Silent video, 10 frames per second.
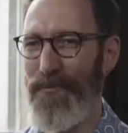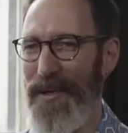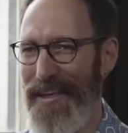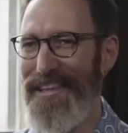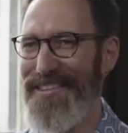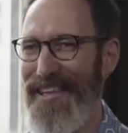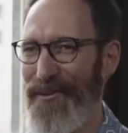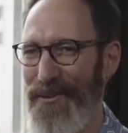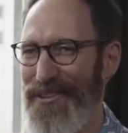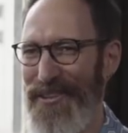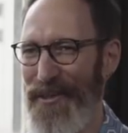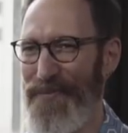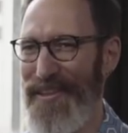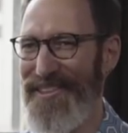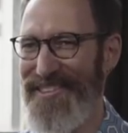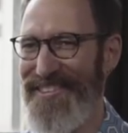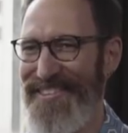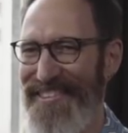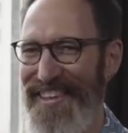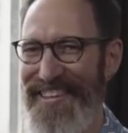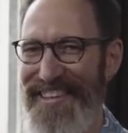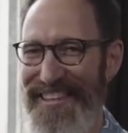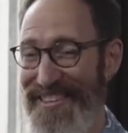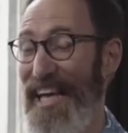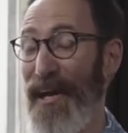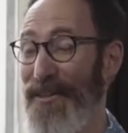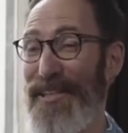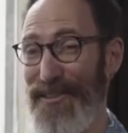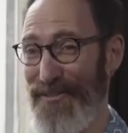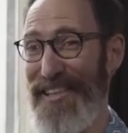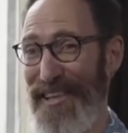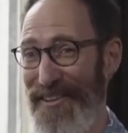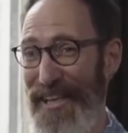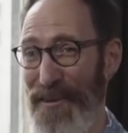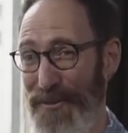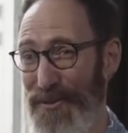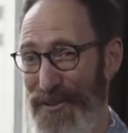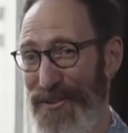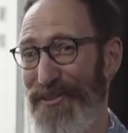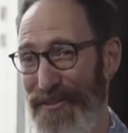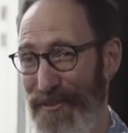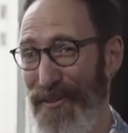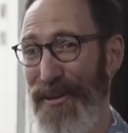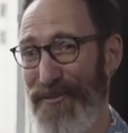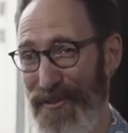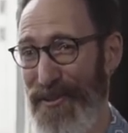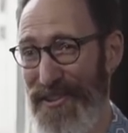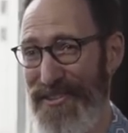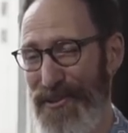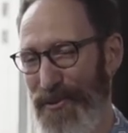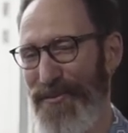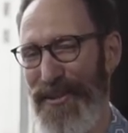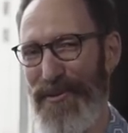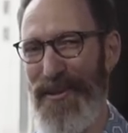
When Kensei originally pitched a soundless video game, which was the very first sort of